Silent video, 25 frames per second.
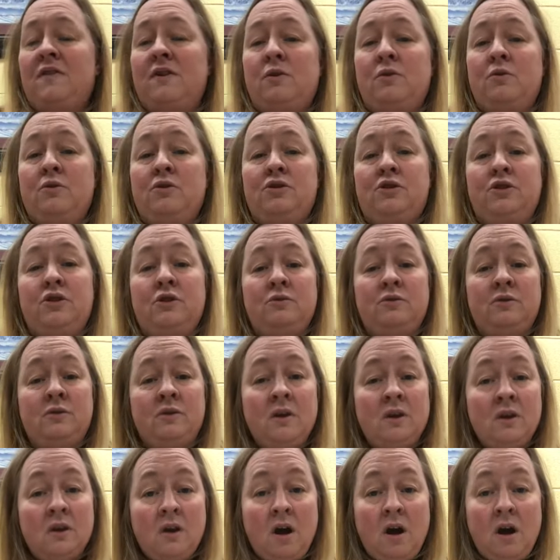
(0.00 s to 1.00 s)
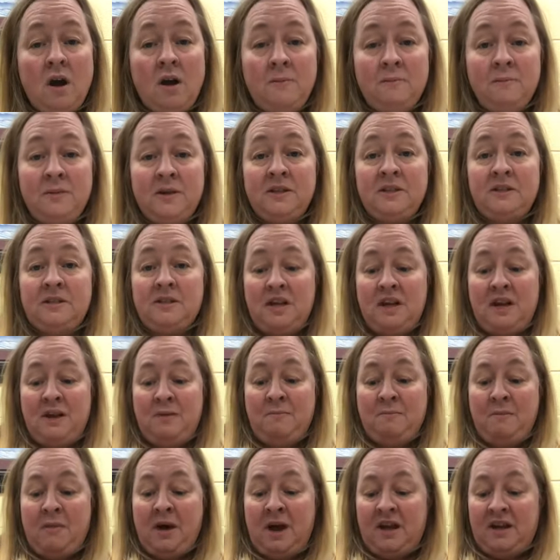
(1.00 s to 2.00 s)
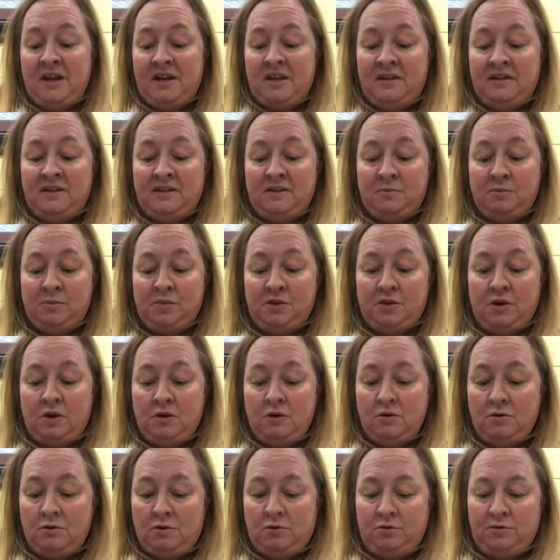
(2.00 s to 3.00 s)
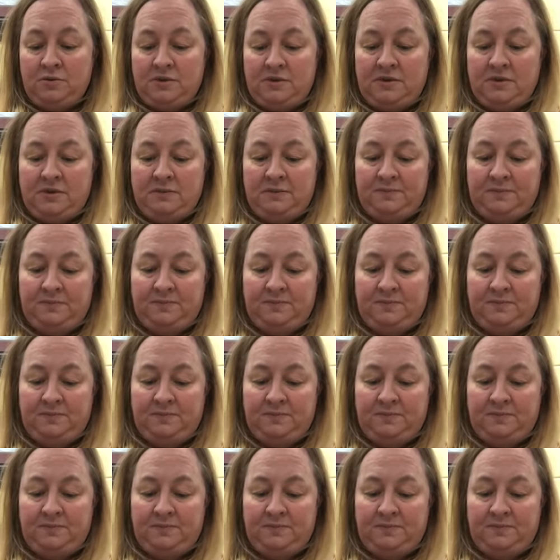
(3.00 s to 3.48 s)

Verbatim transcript: of course, using a compass and making some circles.